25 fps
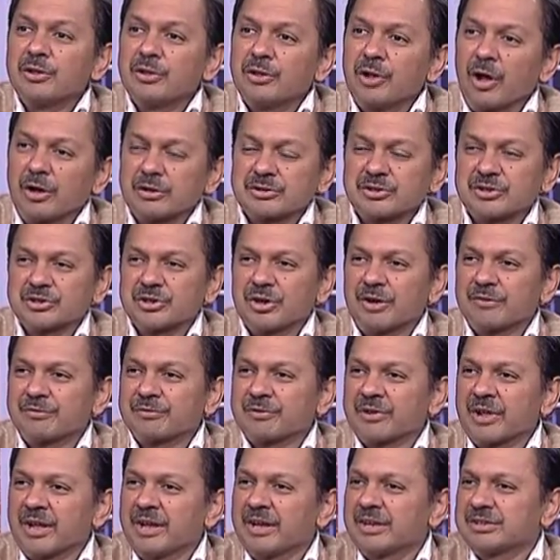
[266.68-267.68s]
lots of
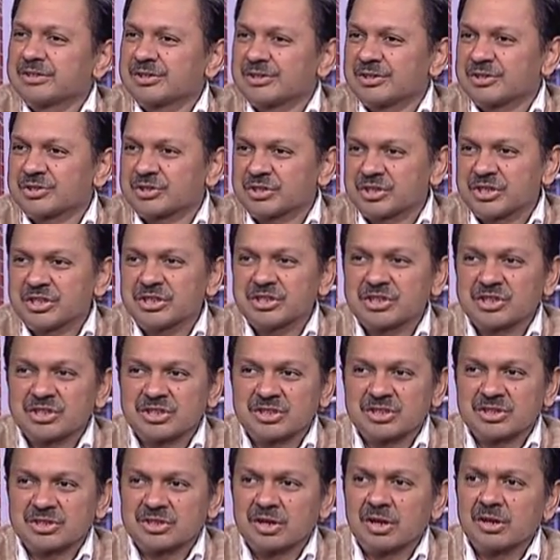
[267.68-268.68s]
things,
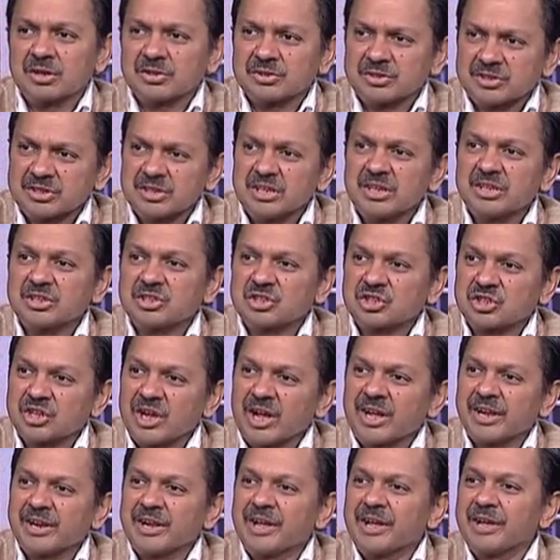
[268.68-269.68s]
sheets, uh, seat
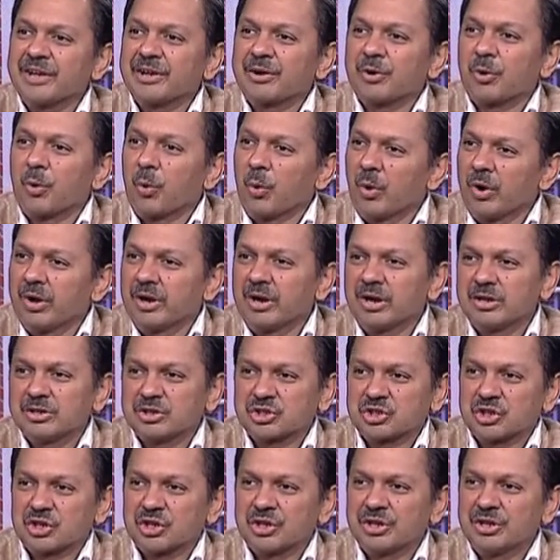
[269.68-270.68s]
sharing,
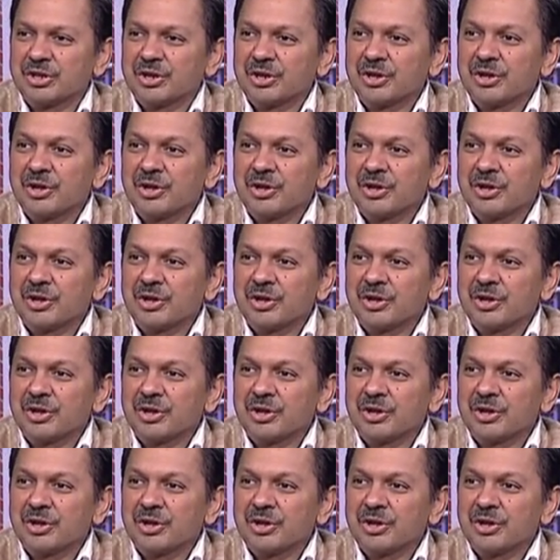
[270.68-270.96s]
coalition,